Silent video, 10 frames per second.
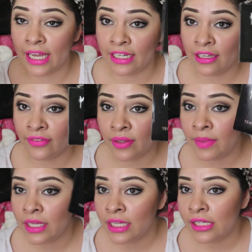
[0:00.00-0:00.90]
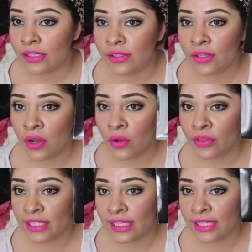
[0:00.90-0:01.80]
any of them, so
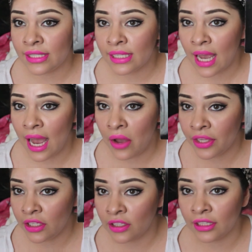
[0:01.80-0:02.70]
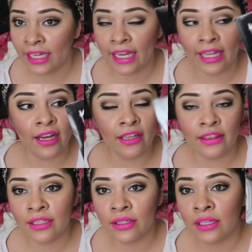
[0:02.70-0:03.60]
this is how they look like. I
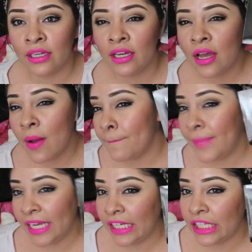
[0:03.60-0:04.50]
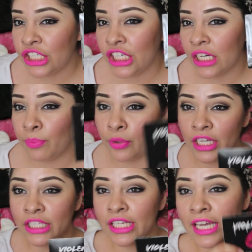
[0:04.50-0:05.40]
got the pink cheetah
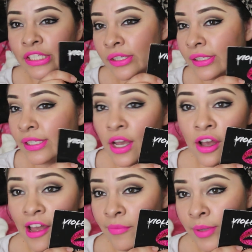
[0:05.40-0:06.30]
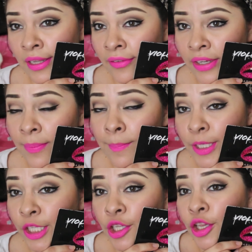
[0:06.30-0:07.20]
print. As you can tell, I've been loving
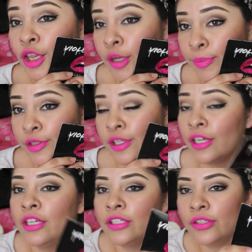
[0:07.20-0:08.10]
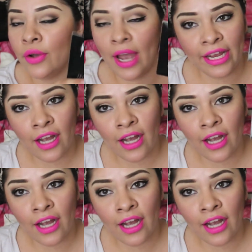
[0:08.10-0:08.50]
pink lips, so I